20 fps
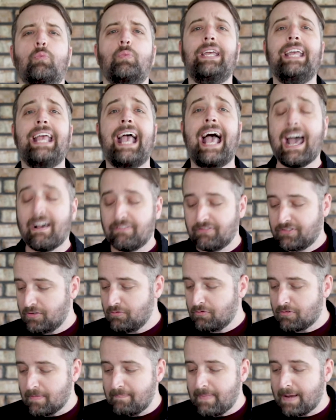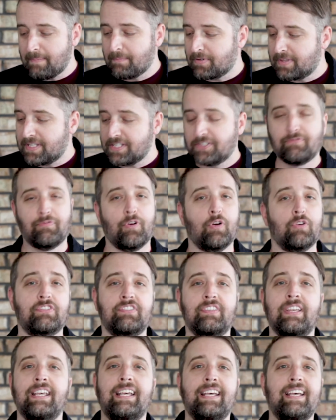we have to remember this
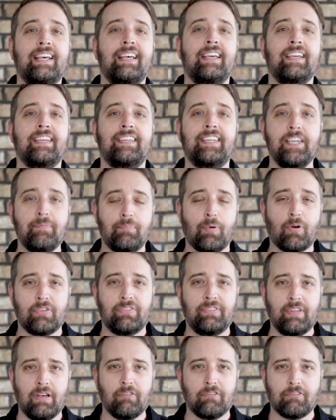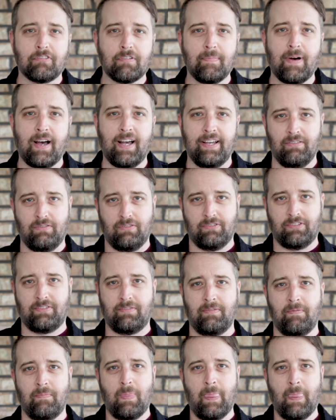verse, keep ourselves from idols.